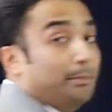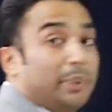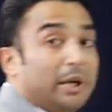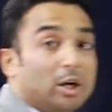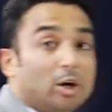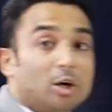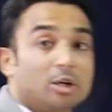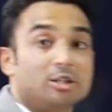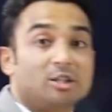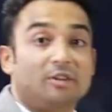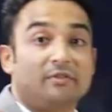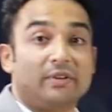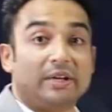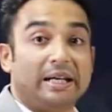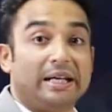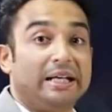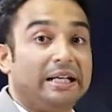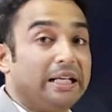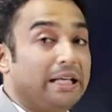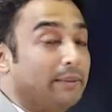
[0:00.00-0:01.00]
because of
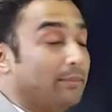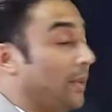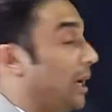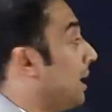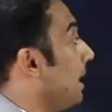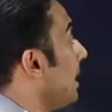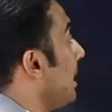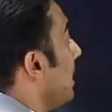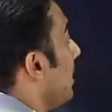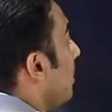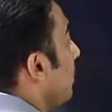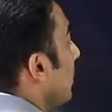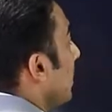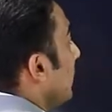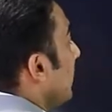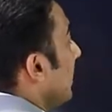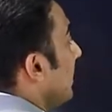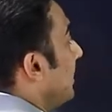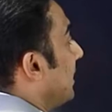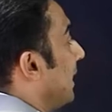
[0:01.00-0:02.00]
edema will
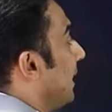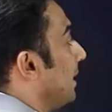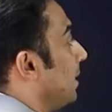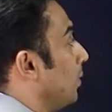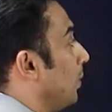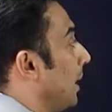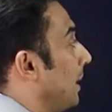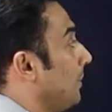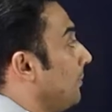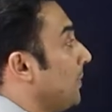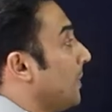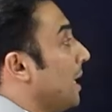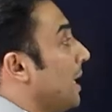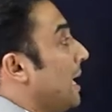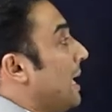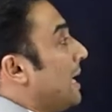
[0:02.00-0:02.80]
be grade 1.